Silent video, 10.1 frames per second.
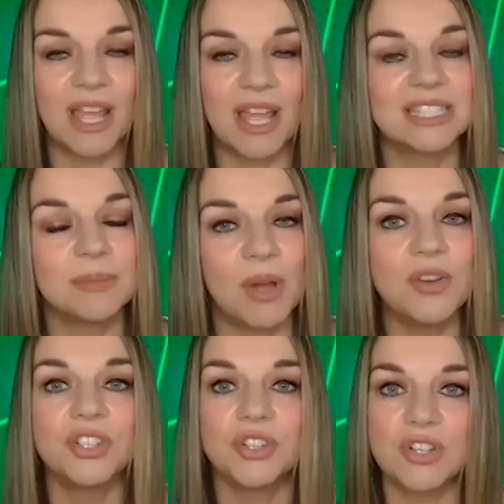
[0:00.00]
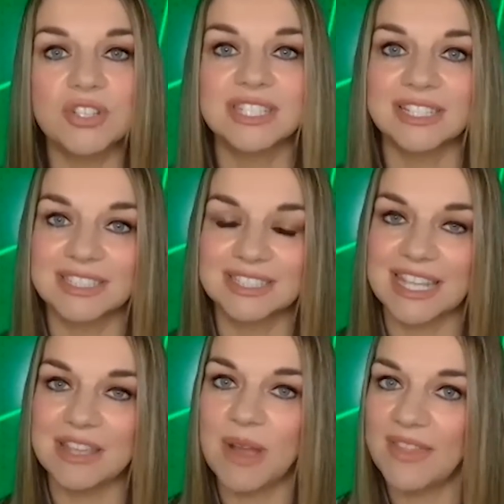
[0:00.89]
but I suppose you could still
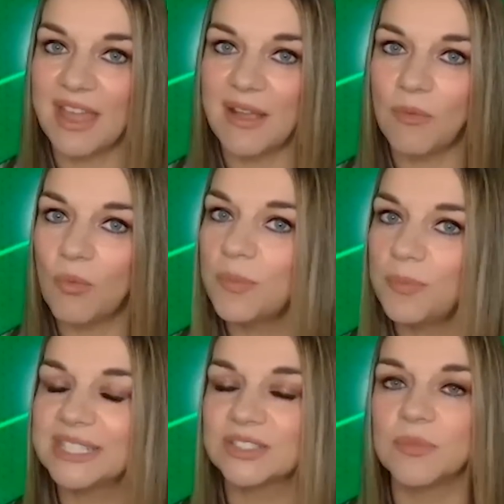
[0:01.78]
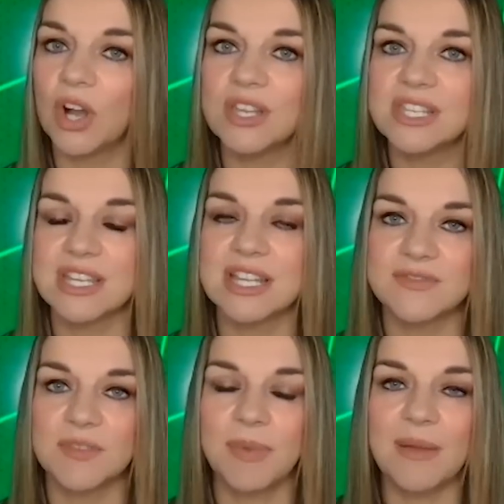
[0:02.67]
see where there would be some
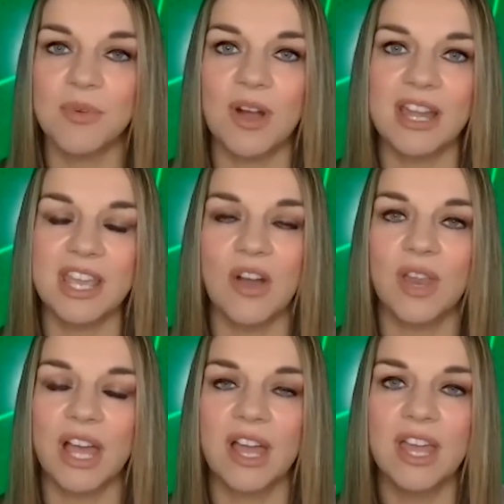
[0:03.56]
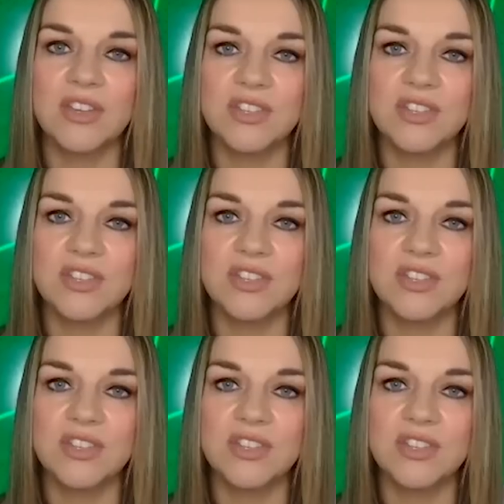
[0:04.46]
concerns for Pep Guardiola.